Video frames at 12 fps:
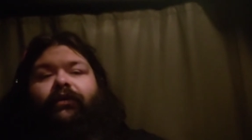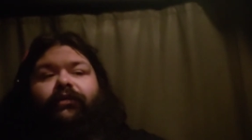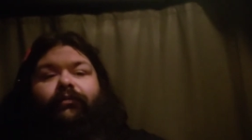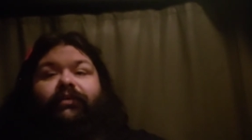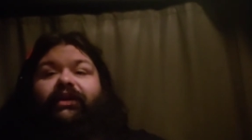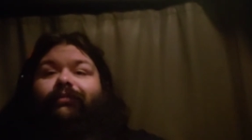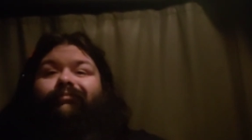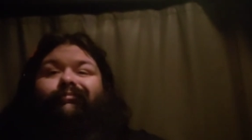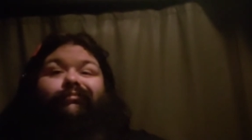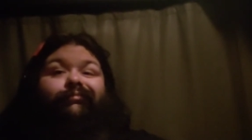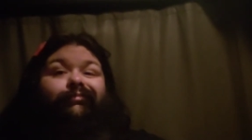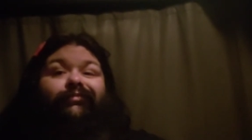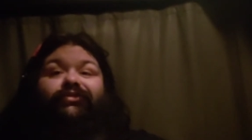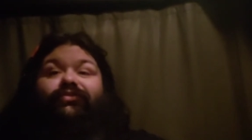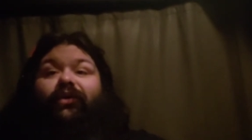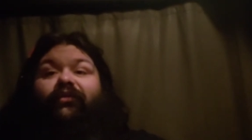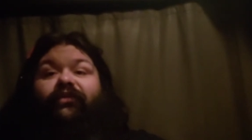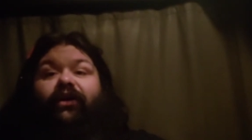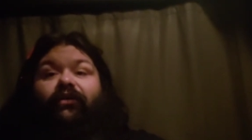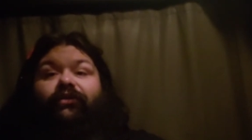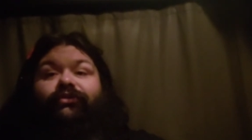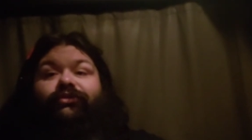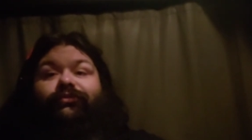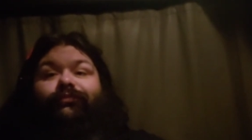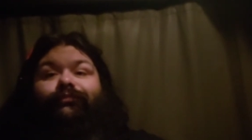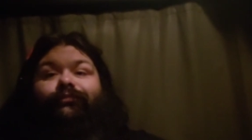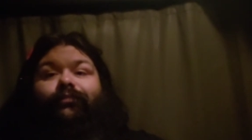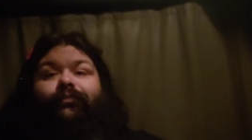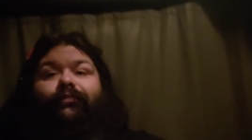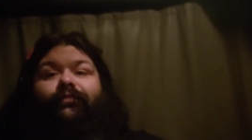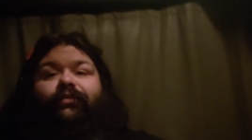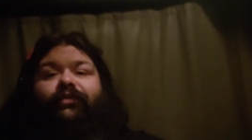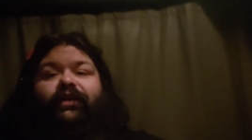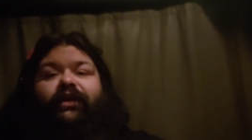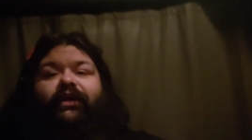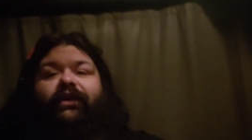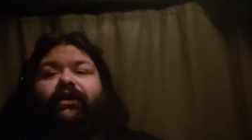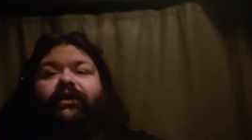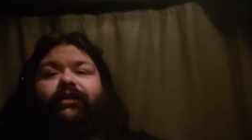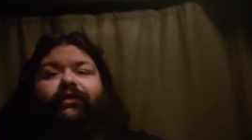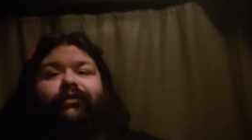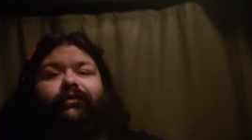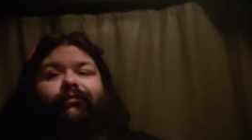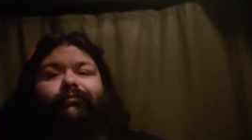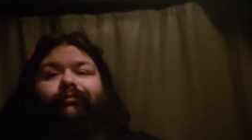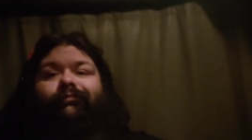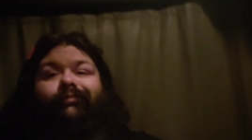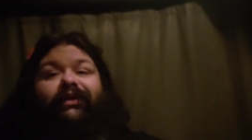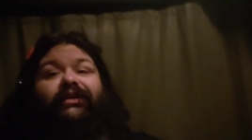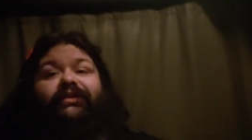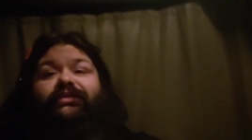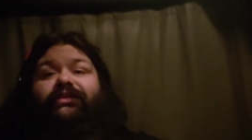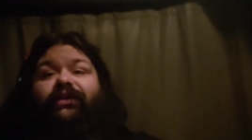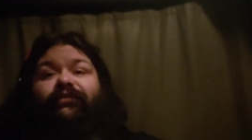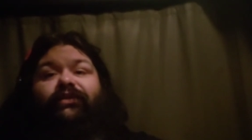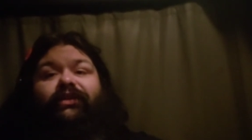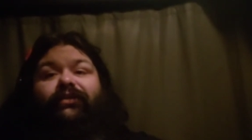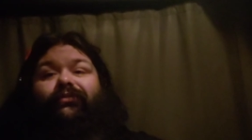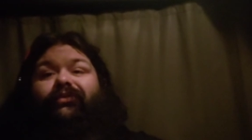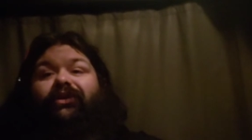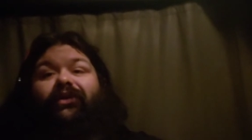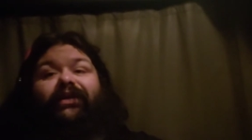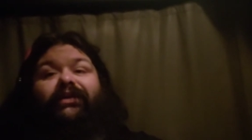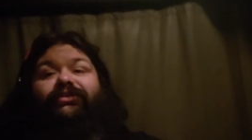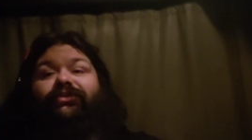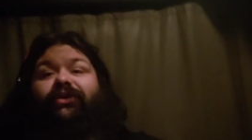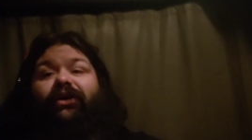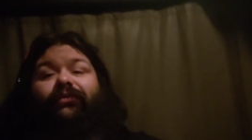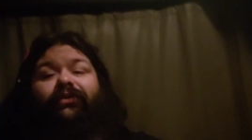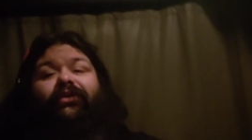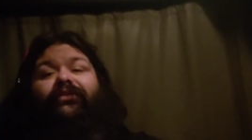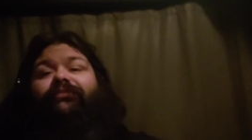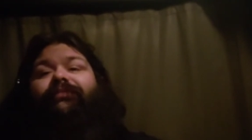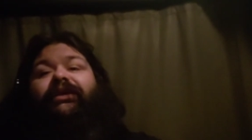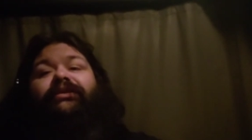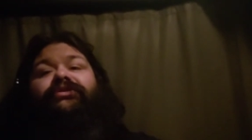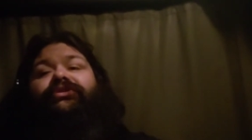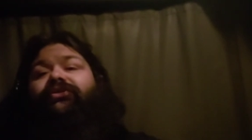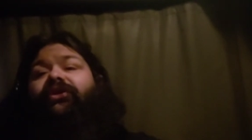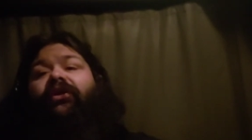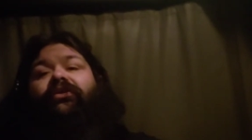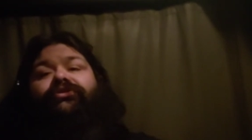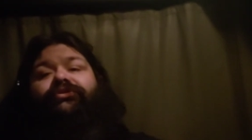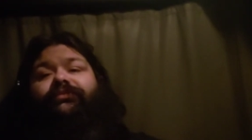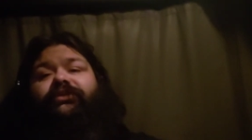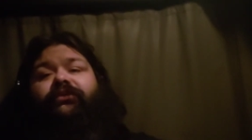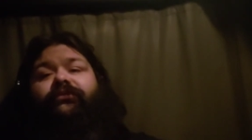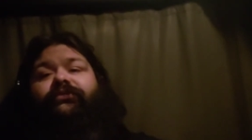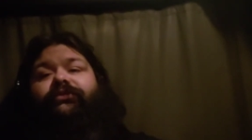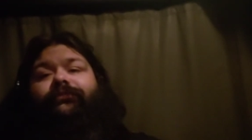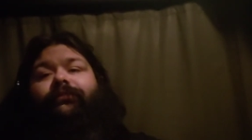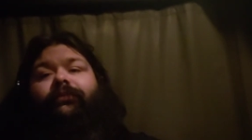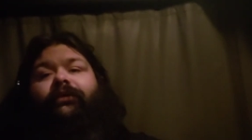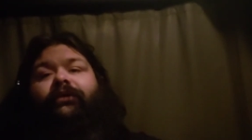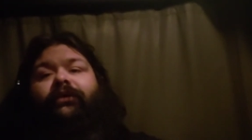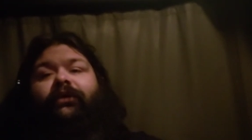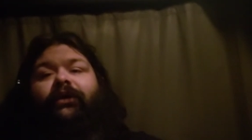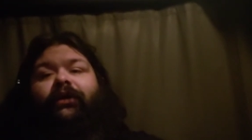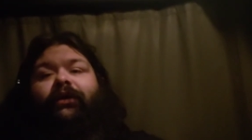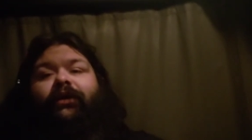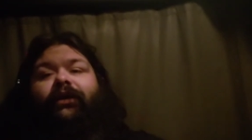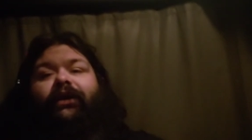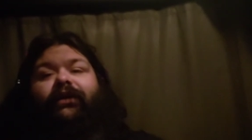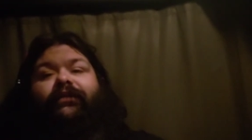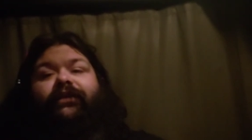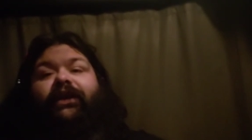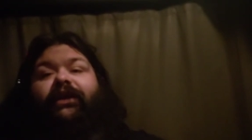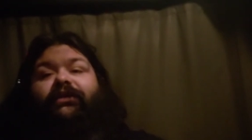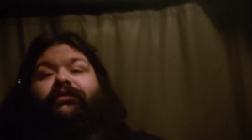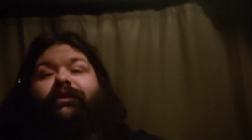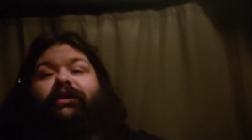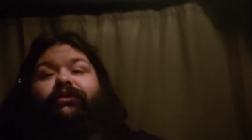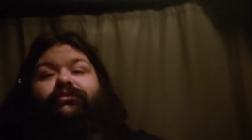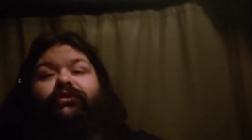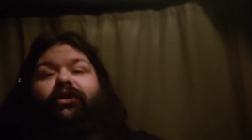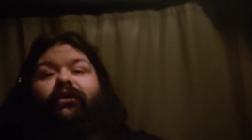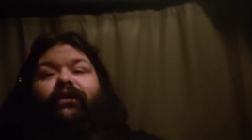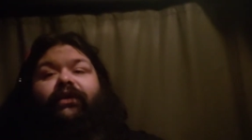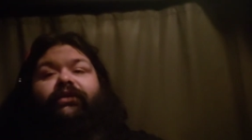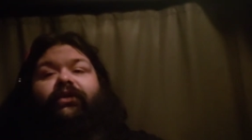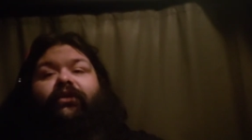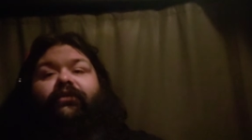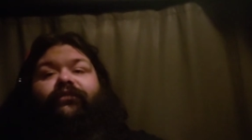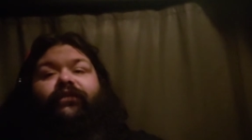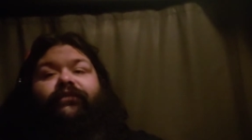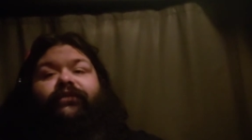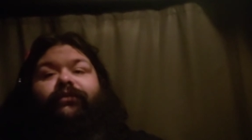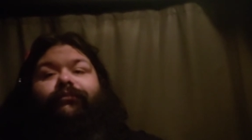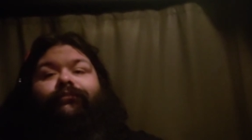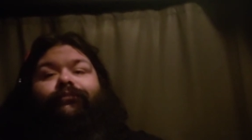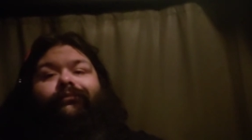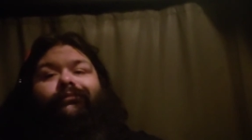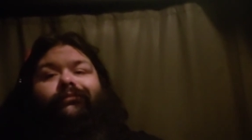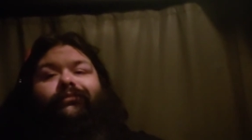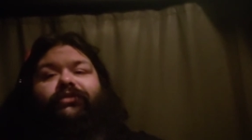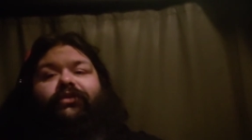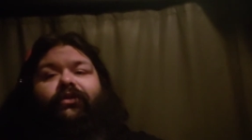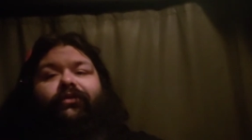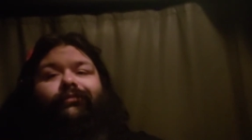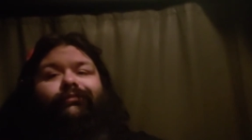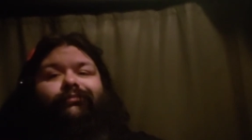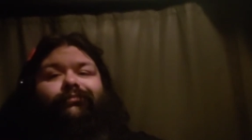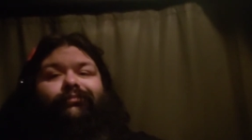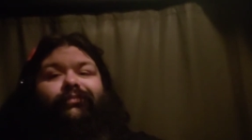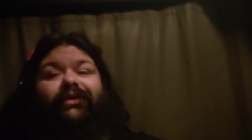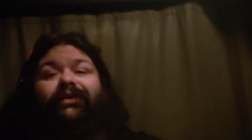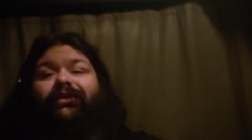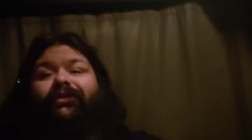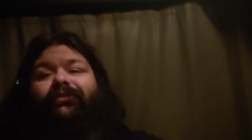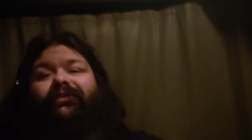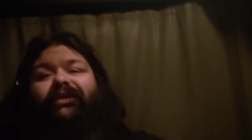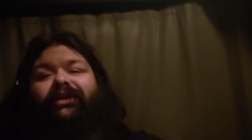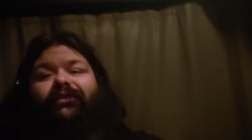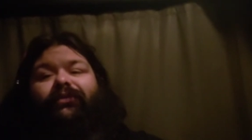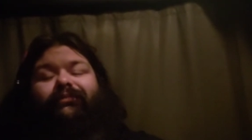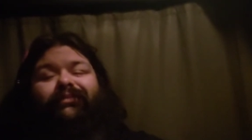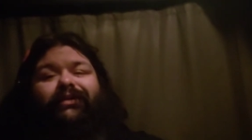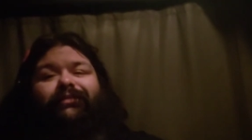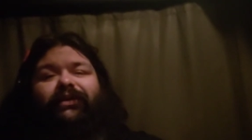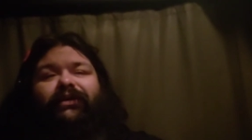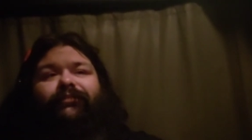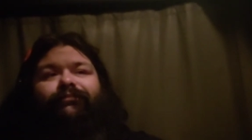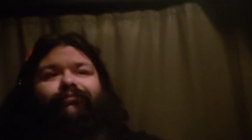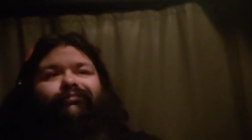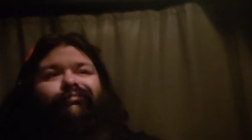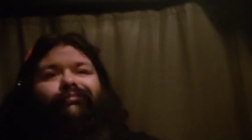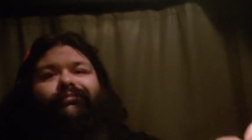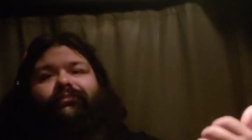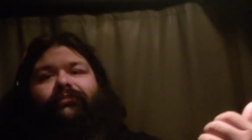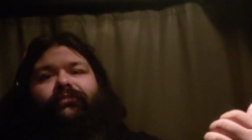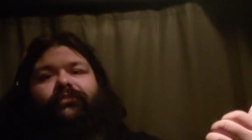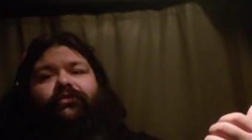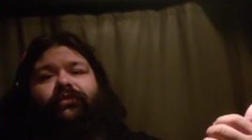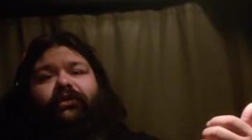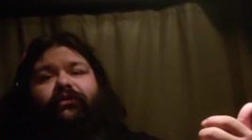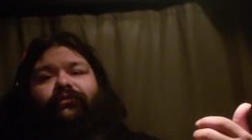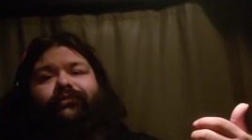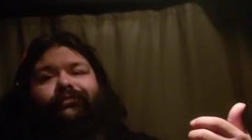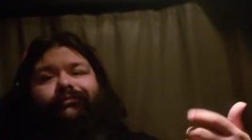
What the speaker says: The meat was $12. The beans and everything, we'll call that $2. We'll call the beans $2 themselves. And the can of tomatoes, we'll call that $1.50. So we're looking at what? That'd be 12,